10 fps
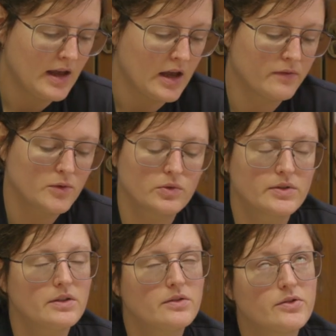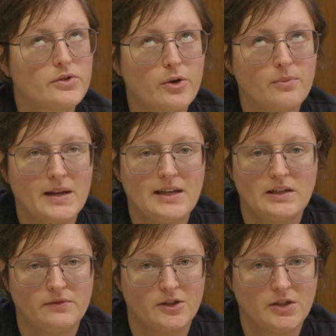And of course, there's so many
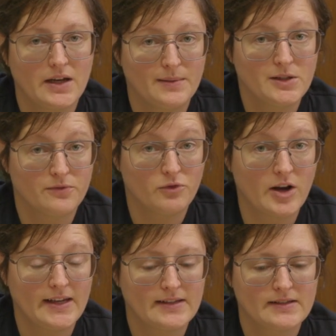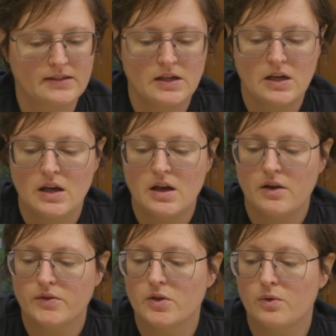different types of rice.
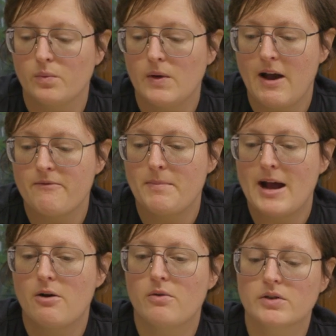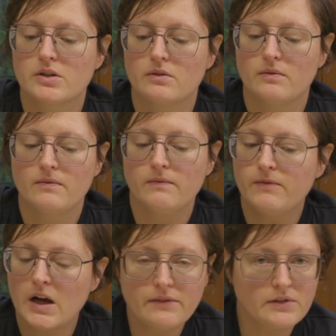So we have about
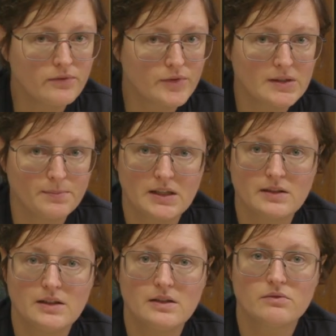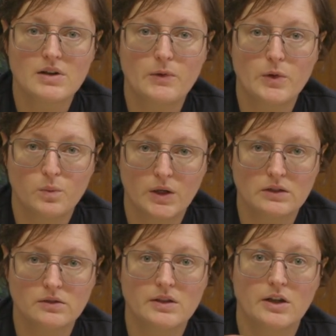five different species around the
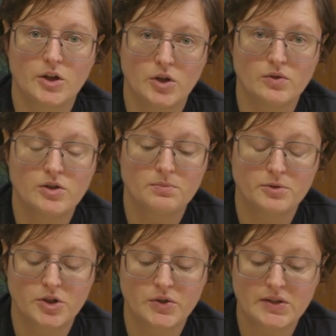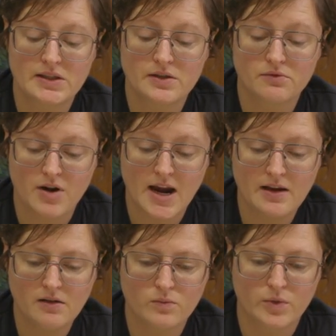world that are used to produce this
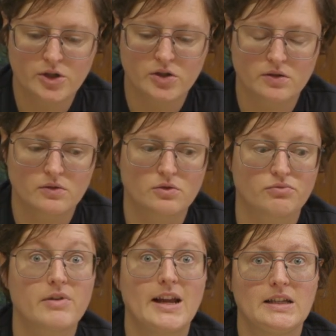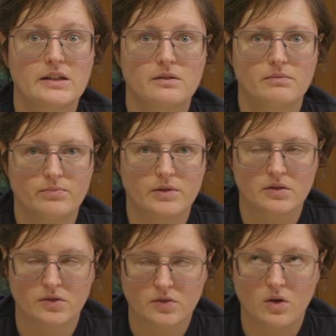grain, which is great
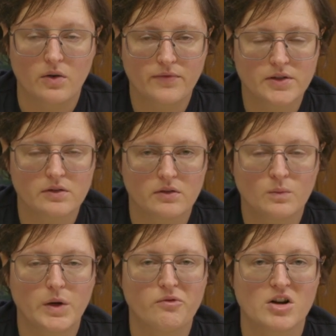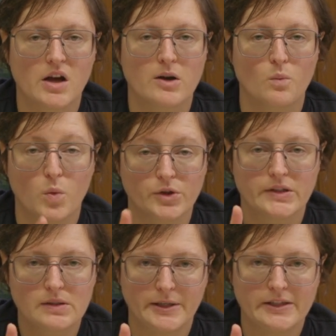because often we rely on
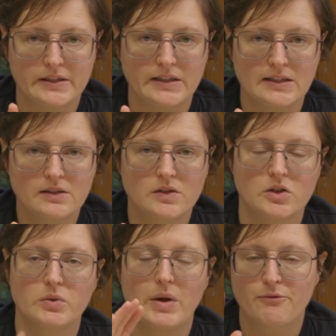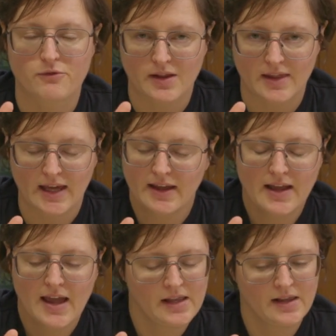one species to do
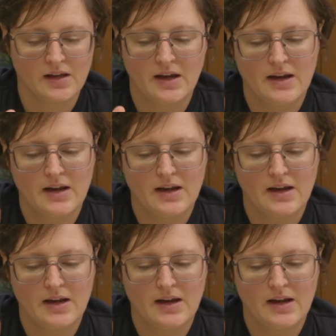everything and